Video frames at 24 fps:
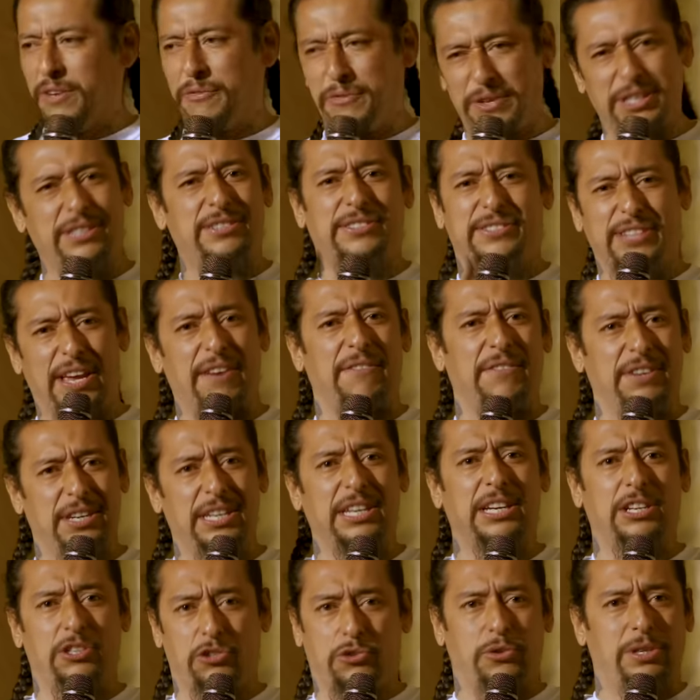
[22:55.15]
If it's
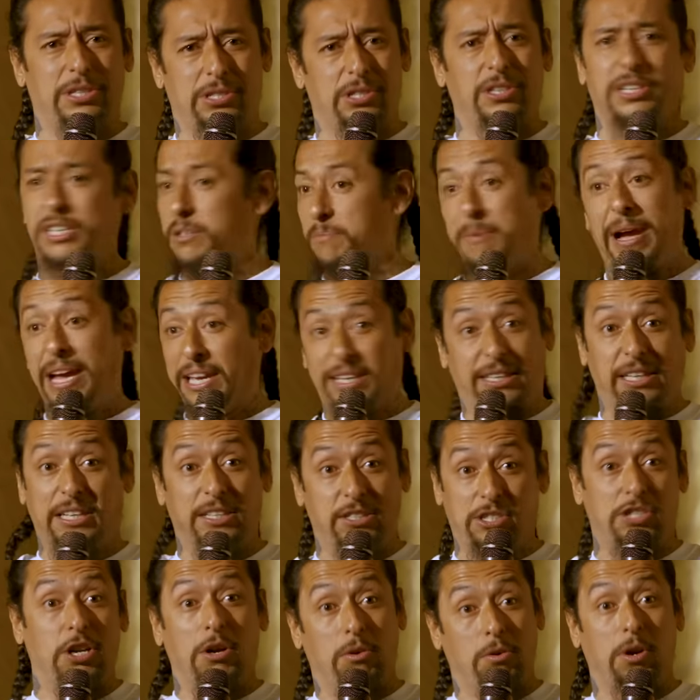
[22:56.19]
70 and drizzling, my
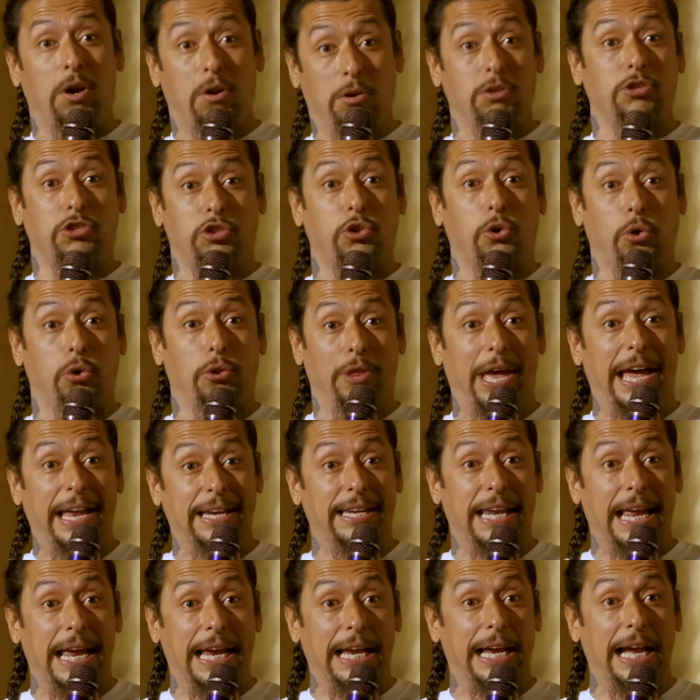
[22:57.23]
kids don't go to school
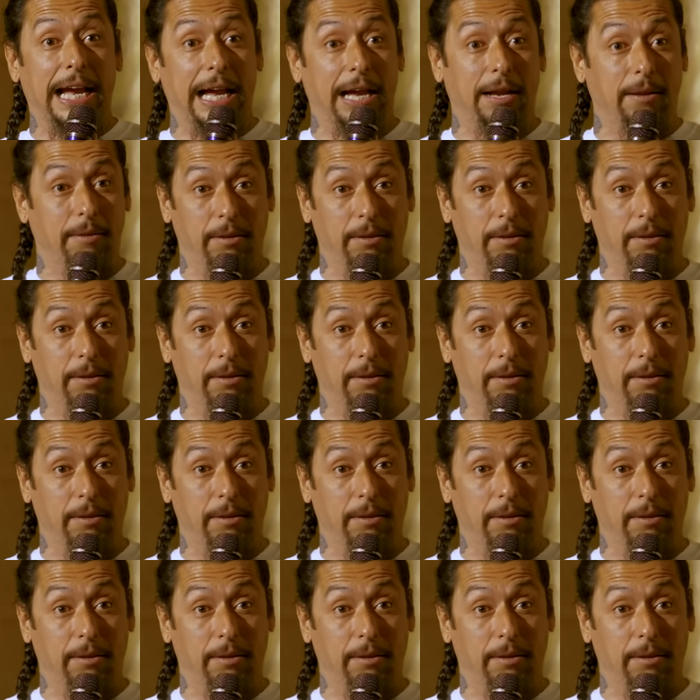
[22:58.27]
that day.